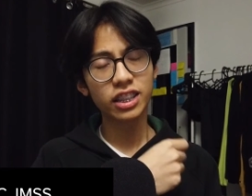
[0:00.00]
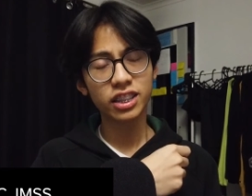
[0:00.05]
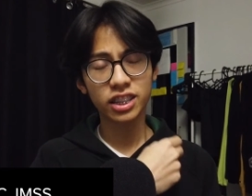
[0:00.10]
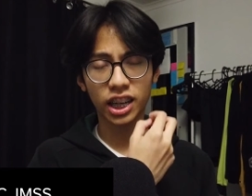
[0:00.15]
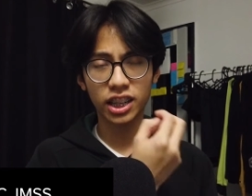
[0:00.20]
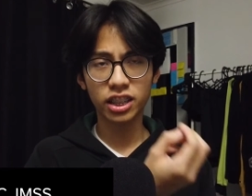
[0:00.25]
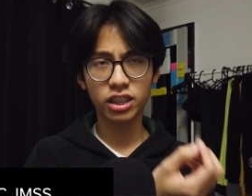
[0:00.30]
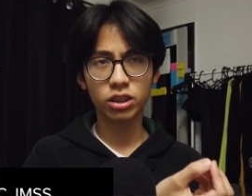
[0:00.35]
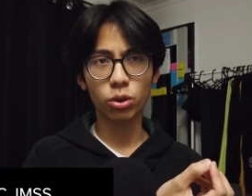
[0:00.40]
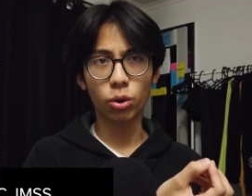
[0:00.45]
I
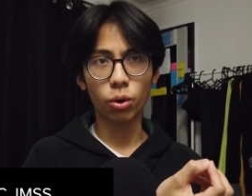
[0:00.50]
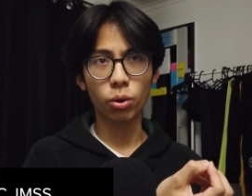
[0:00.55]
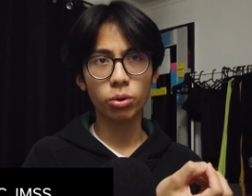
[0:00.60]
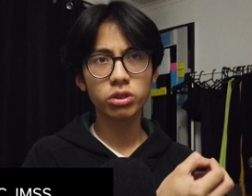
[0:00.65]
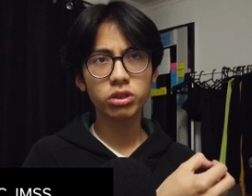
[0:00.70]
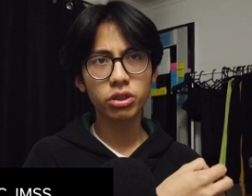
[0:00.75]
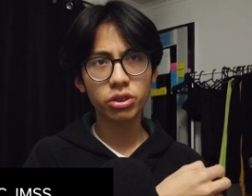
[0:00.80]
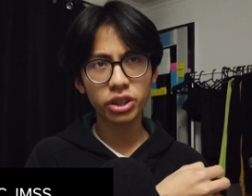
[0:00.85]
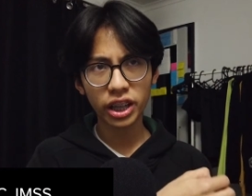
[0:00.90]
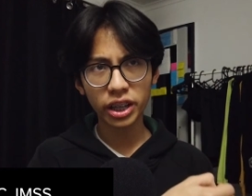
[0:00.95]
decided to
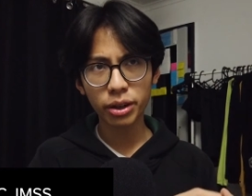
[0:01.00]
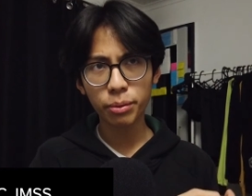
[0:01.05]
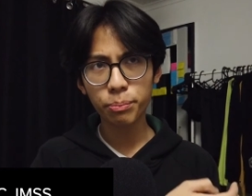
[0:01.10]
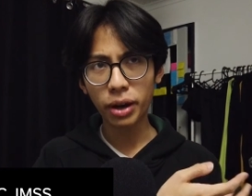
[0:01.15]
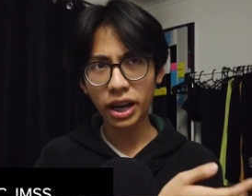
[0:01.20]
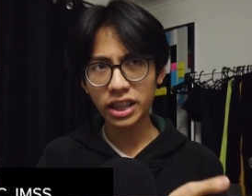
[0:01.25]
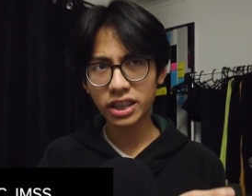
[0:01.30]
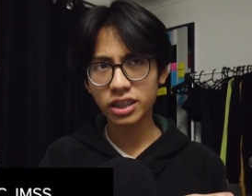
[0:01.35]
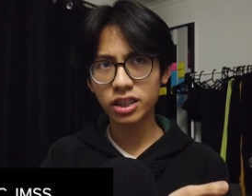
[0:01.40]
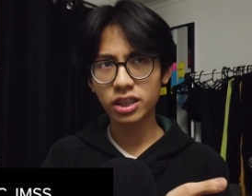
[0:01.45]
also get a
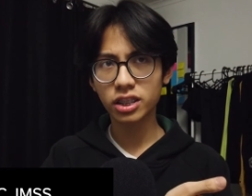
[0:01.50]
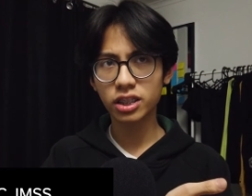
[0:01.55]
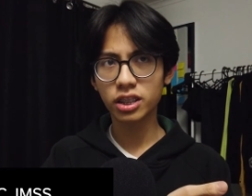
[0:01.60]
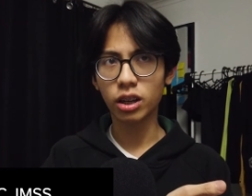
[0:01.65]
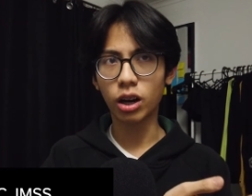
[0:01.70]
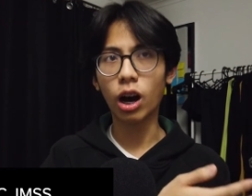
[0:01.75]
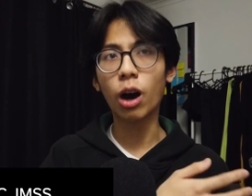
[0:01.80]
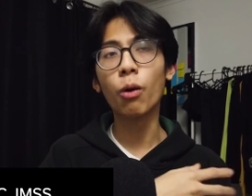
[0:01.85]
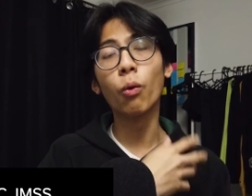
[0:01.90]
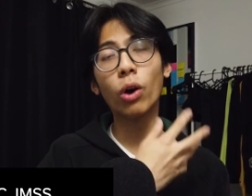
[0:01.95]
maths,
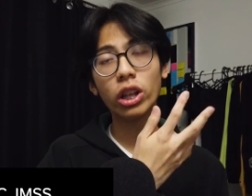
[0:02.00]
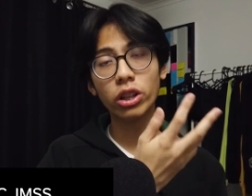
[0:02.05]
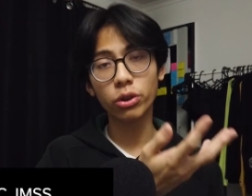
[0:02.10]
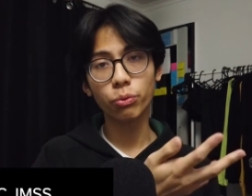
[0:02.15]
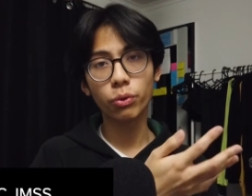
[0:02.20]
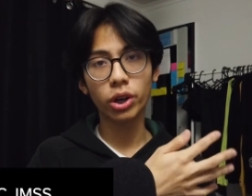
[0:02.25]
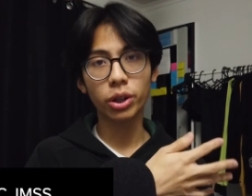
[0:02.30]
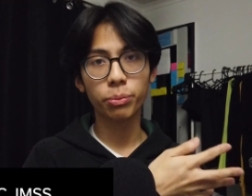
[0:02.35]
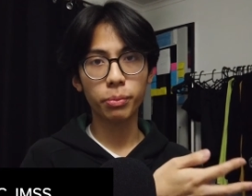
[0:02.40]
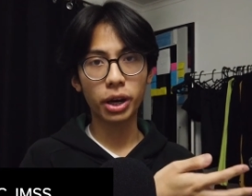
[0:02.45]
a
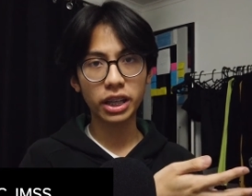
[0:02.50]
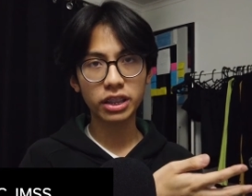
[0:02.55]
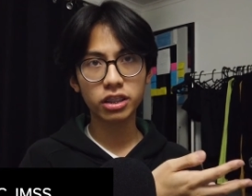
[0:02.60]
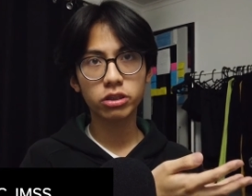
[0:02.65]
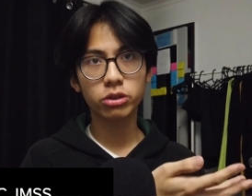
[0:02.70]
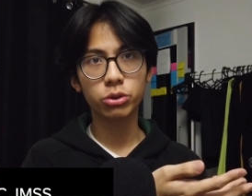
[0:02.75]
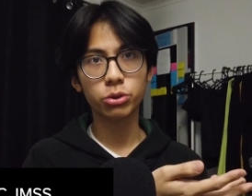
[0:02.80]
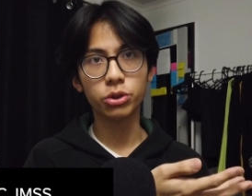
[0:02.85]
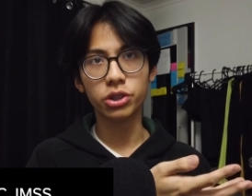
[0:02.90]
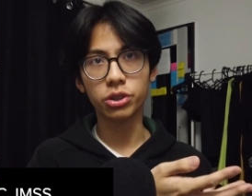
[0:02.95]
one-on-one -on -one
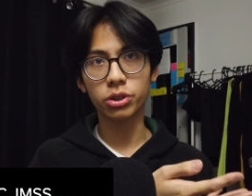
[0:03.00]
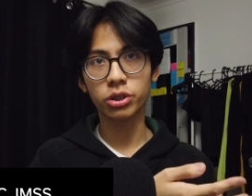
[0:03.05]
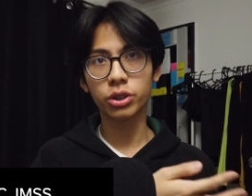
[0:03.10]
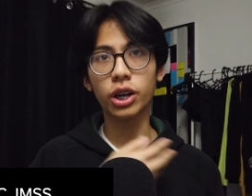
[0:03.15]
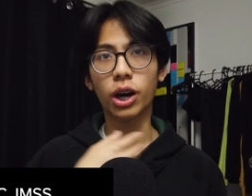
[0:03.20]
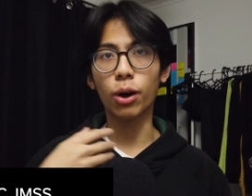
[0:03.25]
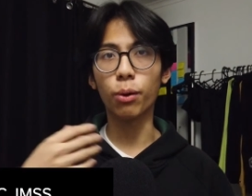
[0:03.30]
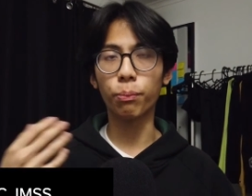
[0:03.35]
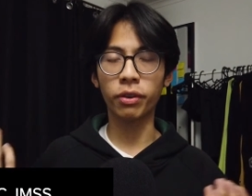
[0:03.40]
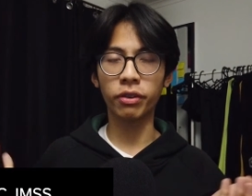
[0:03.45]
maths tutor to
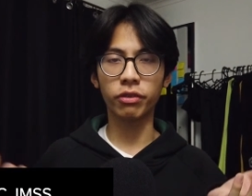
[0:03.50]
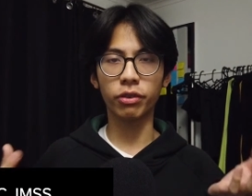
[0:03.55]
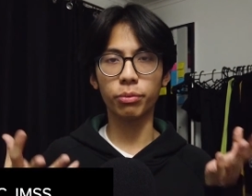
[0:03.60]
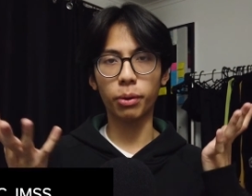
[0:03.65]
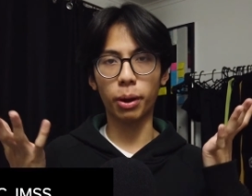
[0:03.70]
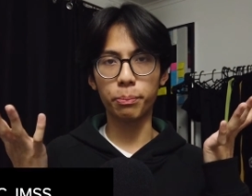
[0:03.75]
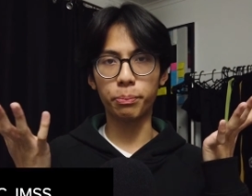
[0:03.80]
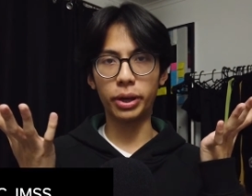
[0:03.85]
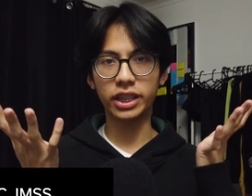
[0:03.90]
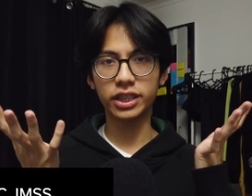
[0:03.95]
help me with
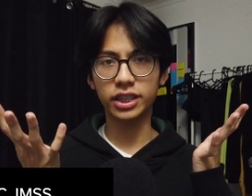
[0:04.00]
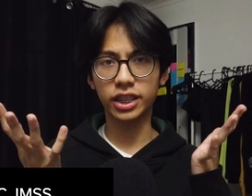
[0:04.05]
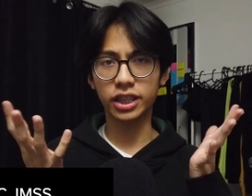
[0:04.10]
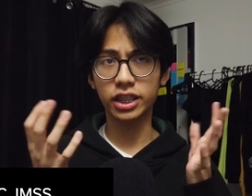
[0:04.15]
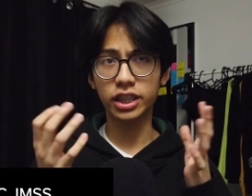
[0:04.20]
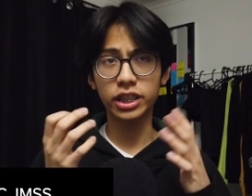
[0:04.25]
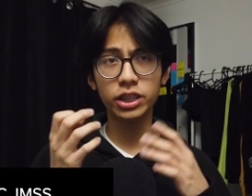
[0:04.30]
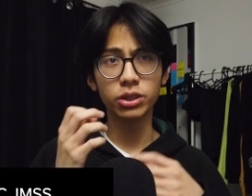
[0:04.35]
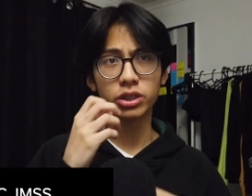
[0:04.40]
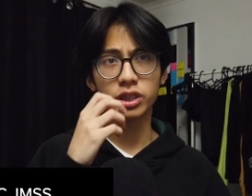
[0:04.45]
my basic
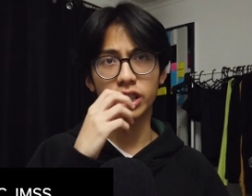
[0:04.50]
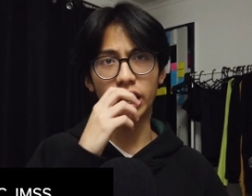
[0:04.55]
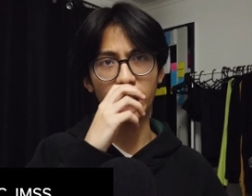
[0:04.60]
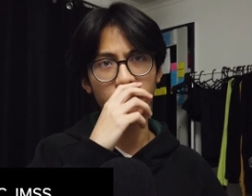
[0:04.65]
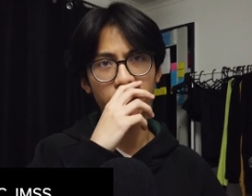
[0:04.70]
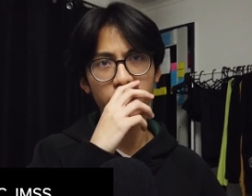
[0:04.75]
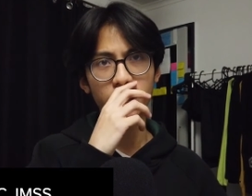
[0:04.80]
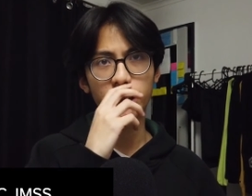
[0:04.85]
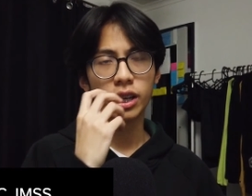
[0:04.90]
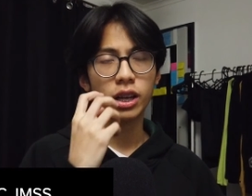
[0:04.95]
skills
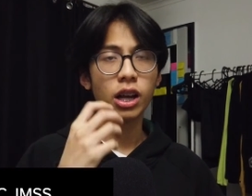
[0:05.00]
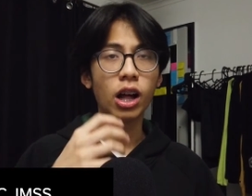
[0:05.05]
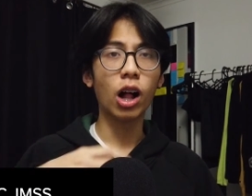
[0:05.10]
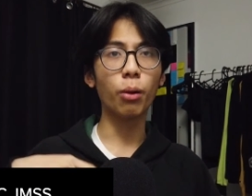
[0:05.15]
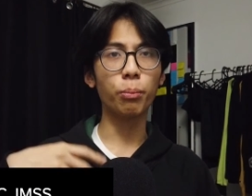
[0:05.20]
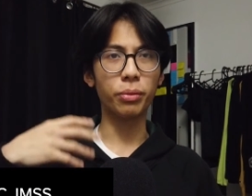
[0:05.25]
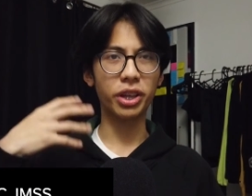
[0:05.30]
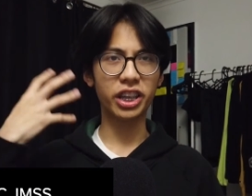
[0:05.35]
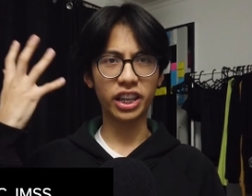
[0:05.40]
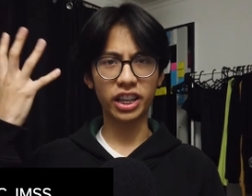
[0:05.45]
and
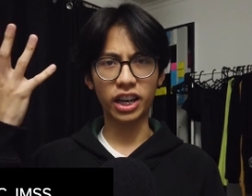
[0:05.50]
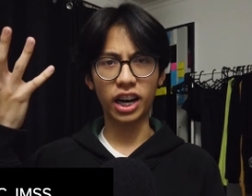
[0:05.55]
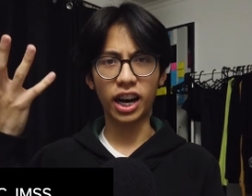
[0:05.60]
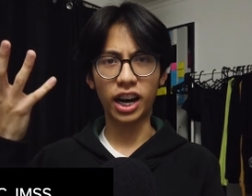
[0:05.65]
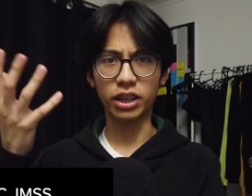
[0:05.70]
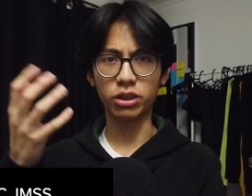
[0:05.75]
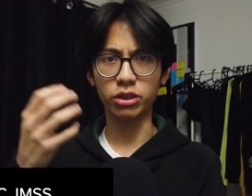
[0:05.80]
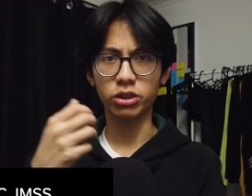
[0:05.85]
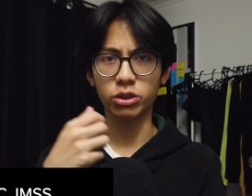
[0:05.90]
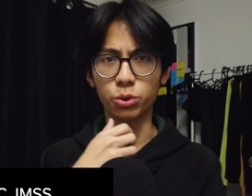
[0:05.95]
help me get a
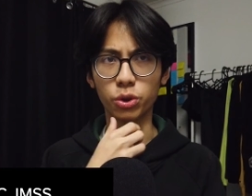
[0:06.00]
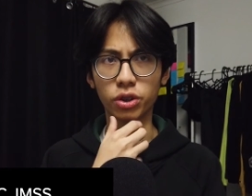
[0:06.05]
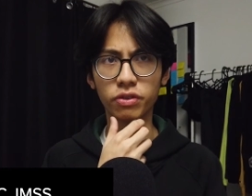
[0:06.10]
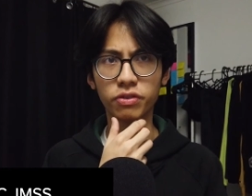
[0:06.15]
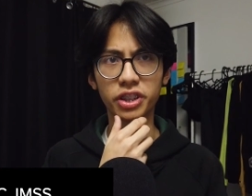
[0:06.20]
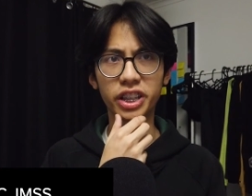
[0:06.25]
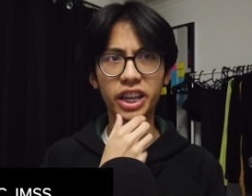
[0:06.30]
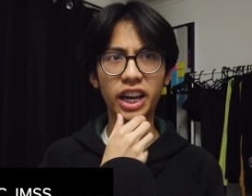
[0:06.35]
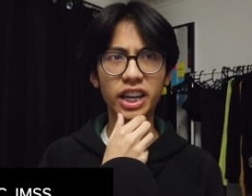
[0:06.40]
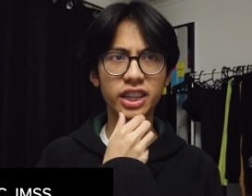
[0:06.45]
higher score
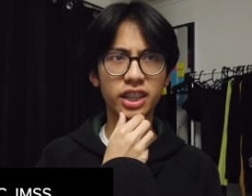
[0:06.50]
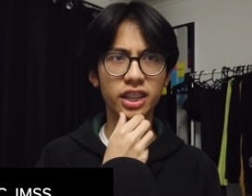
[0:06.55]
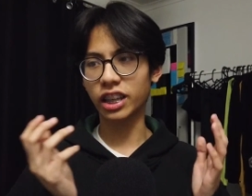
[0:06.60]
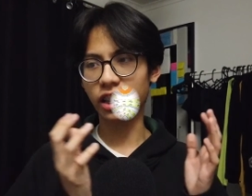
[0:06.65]
for that.